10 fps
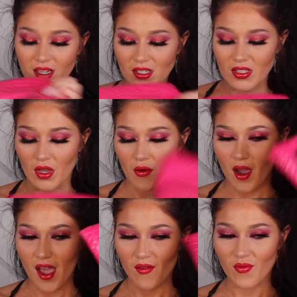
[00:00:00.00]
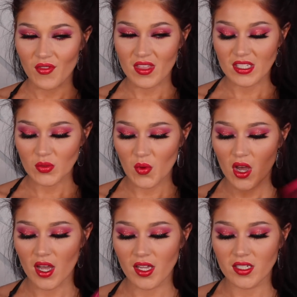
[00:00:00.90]
So I have this
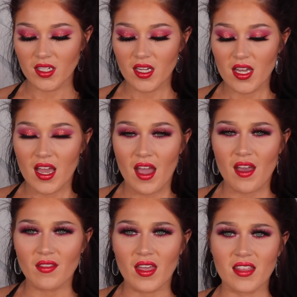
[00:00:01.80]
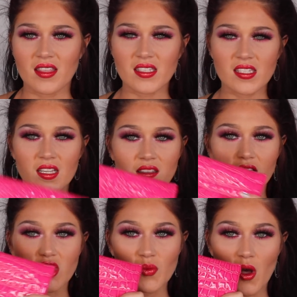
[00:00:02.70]
one, like this is like
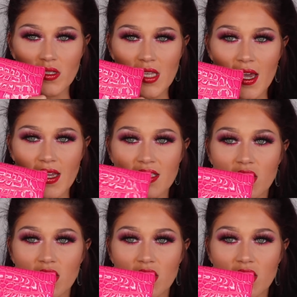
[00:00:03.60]
their small size.